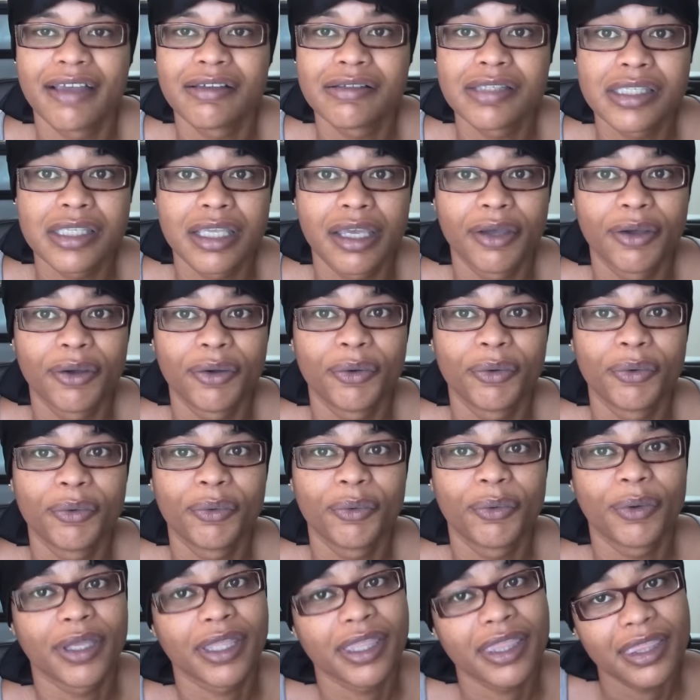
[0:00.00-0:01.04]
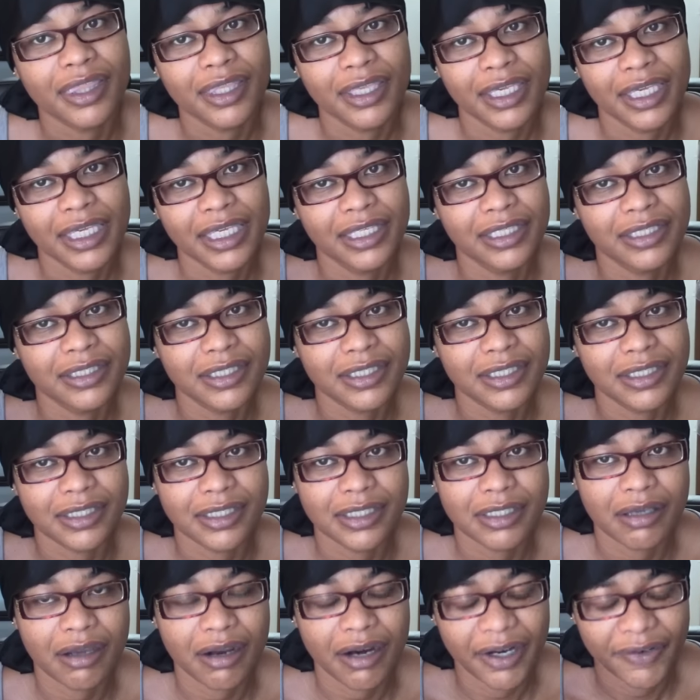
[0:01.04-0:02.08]
So into the
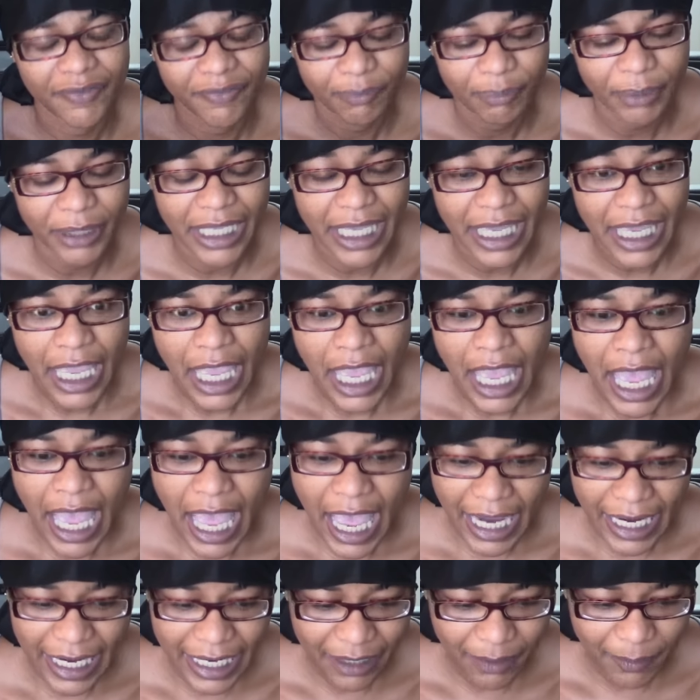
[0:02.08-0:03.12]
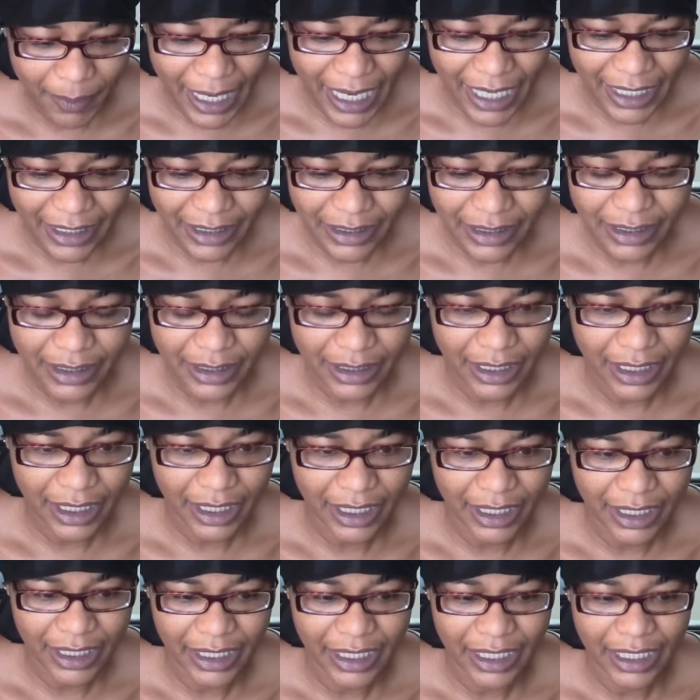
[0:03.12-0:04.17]
scarf. But I got a package
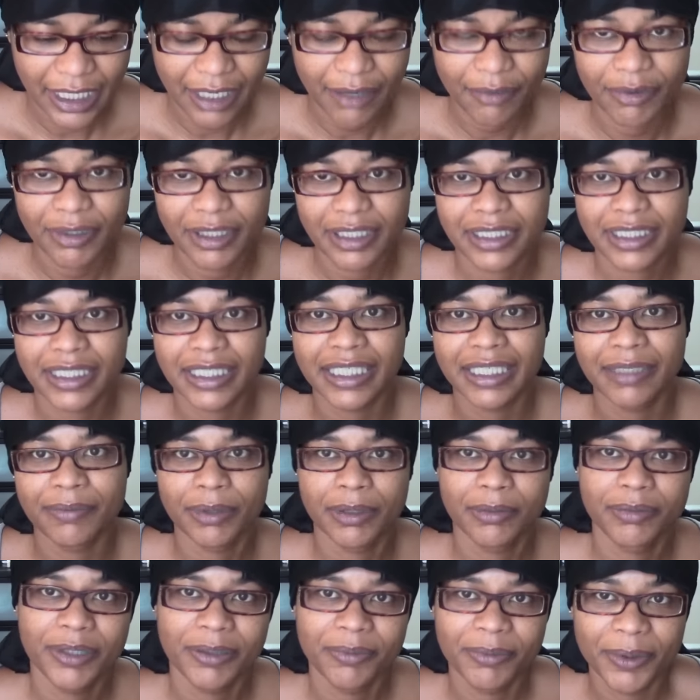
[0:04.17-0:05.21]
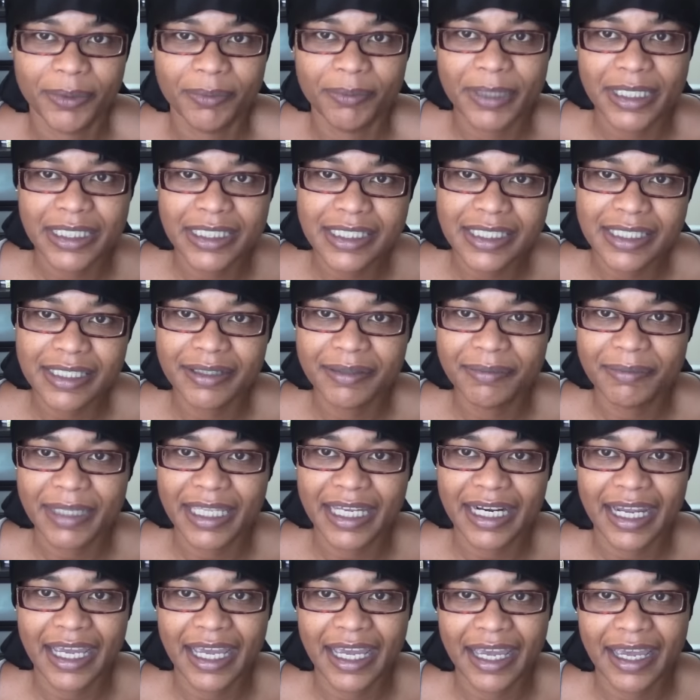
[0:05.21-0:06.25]
today and I wanted to keep up the momentum
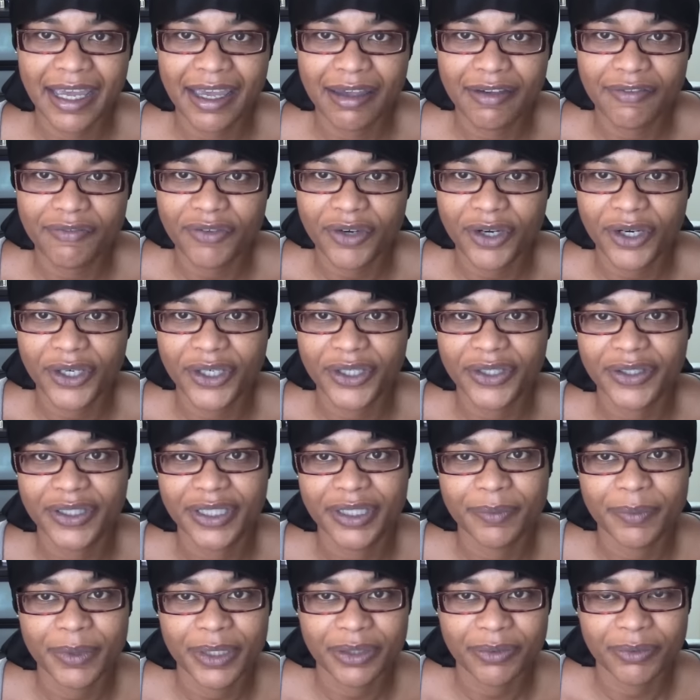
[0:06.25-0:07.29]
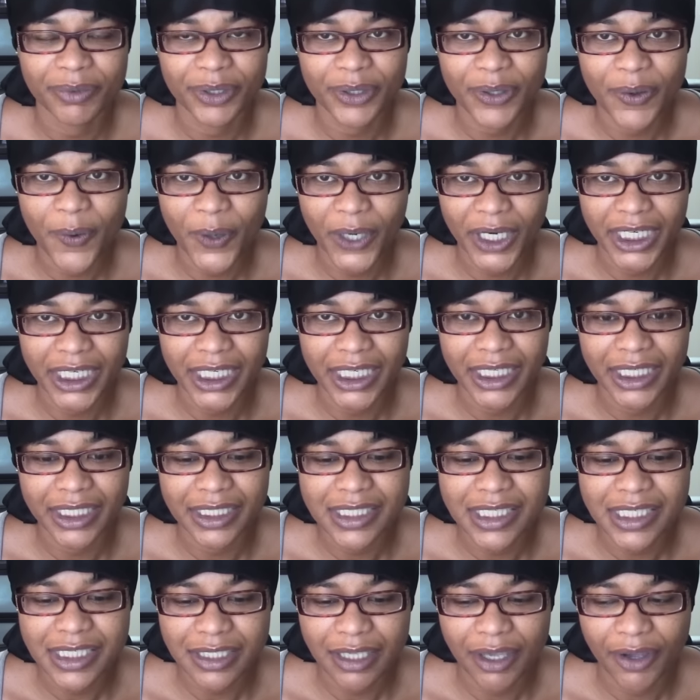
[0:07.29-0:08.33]
that I have currently with recording.
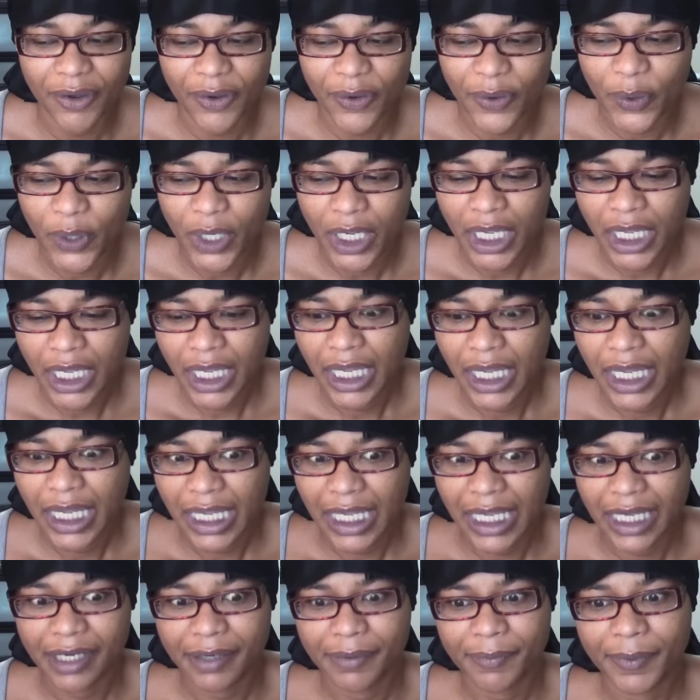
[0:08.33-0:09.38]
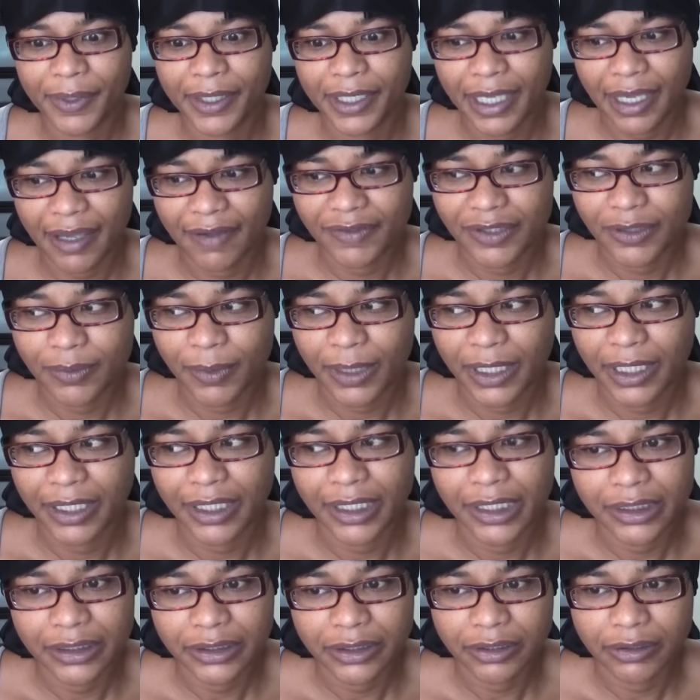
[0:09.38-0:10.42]
So I didn't want to have to wait
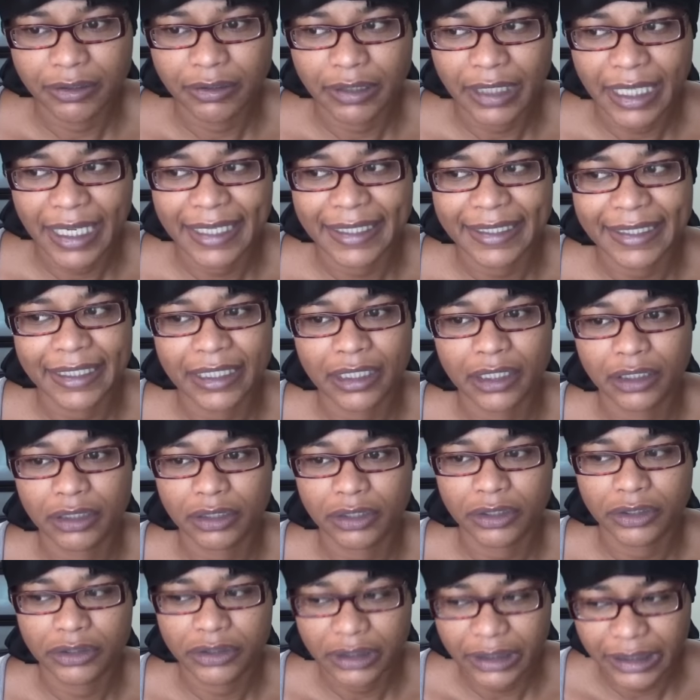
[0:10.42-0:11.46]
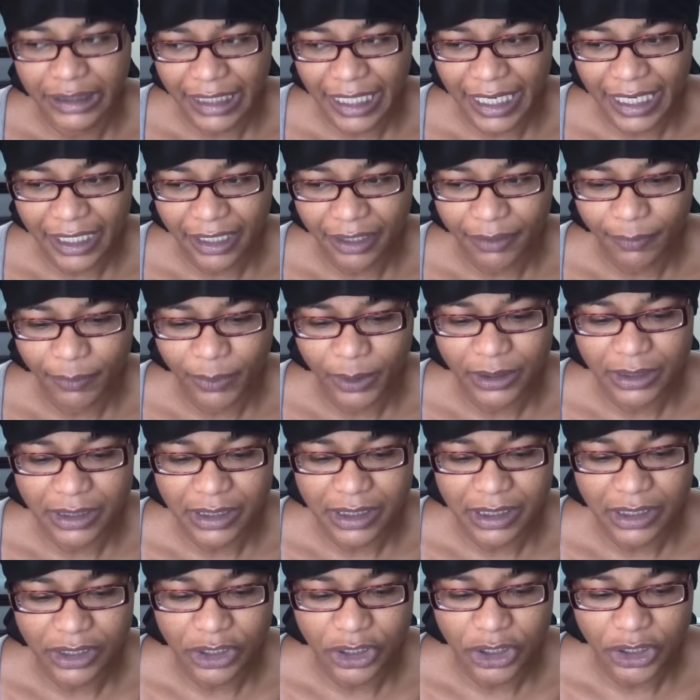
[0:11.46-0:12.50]
until like either tonight once
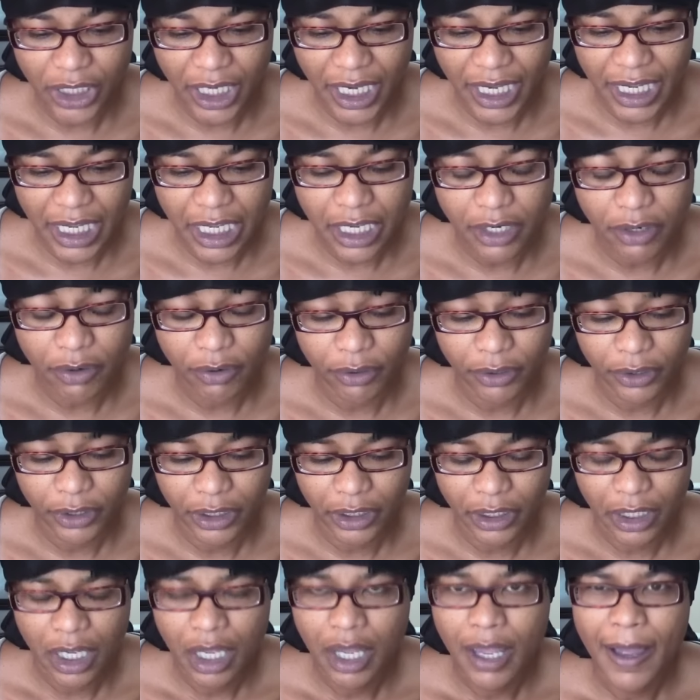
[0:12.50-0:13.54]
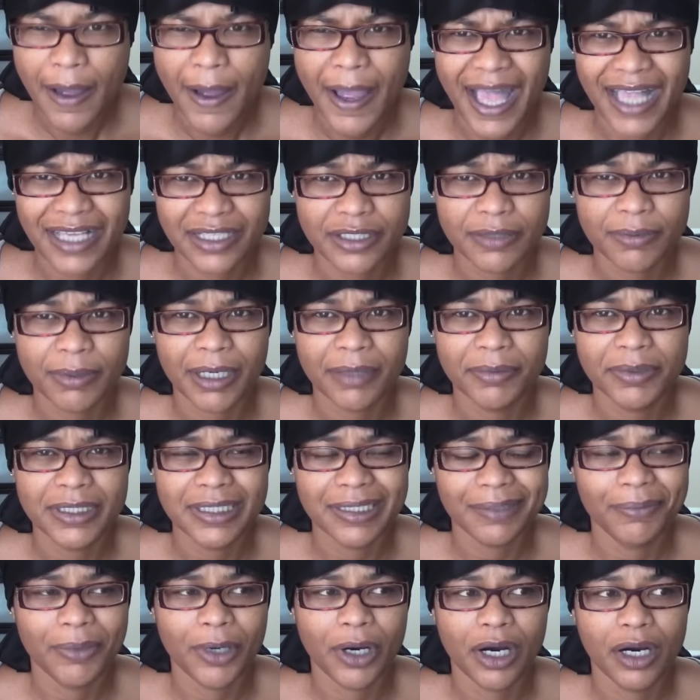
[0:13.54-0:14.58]
it's dried or actually probably
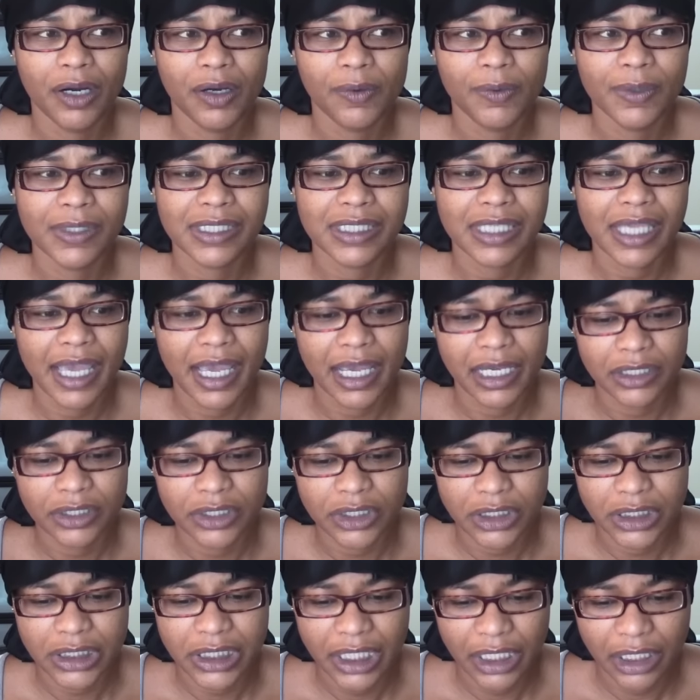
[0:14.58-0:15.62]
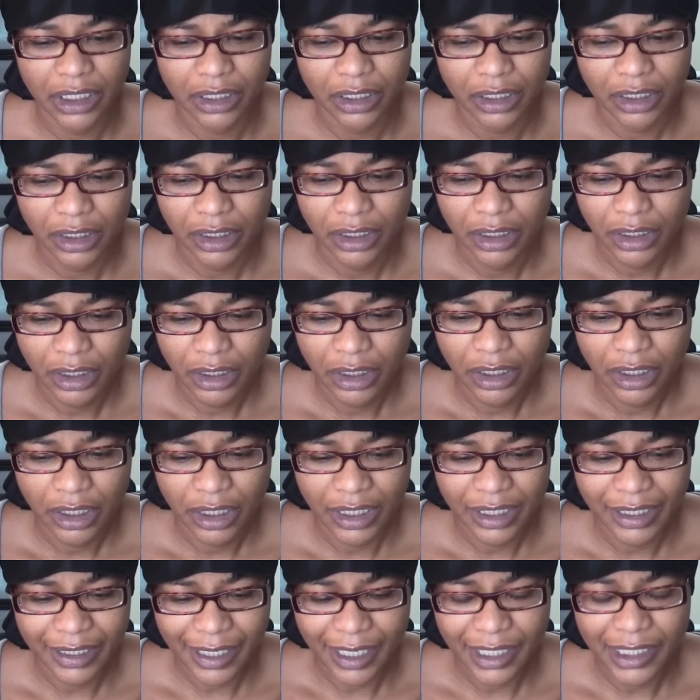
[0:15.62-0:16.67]
tomorrow once I actually take
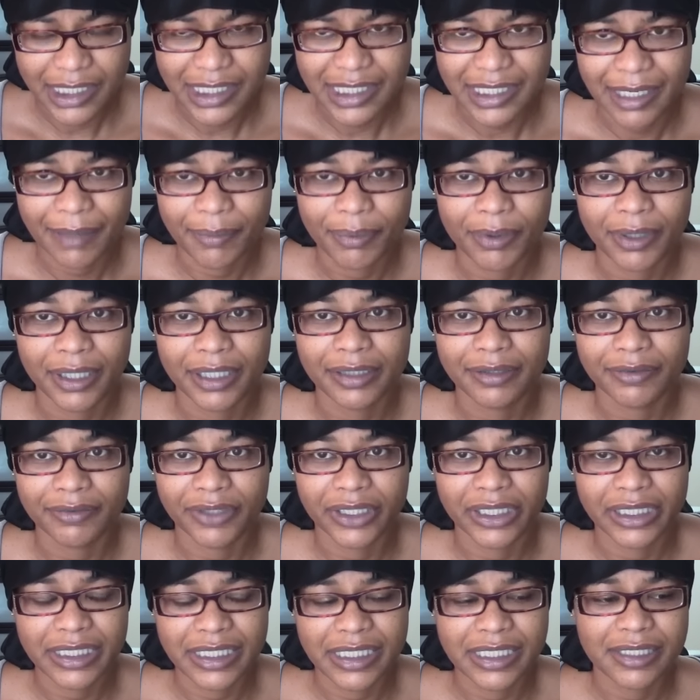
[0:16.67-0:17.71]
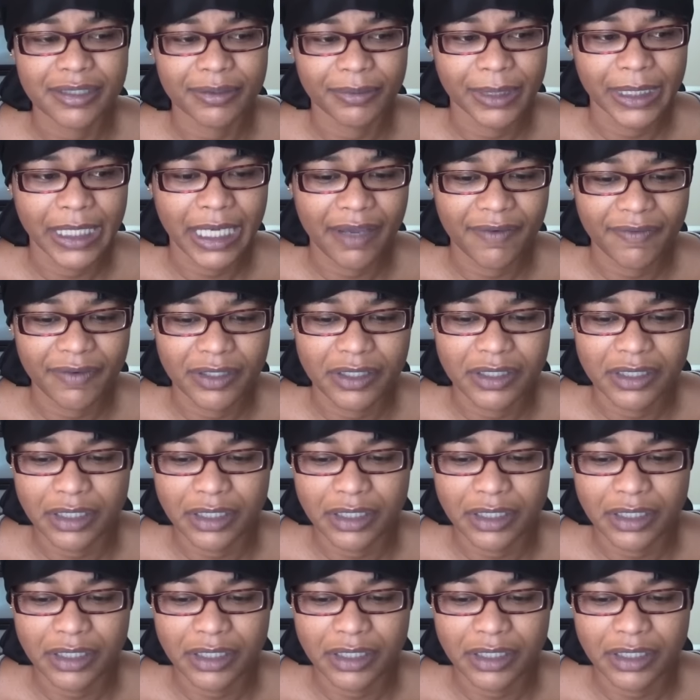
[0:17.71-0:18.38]
and kind of separate the ringlets or whatever.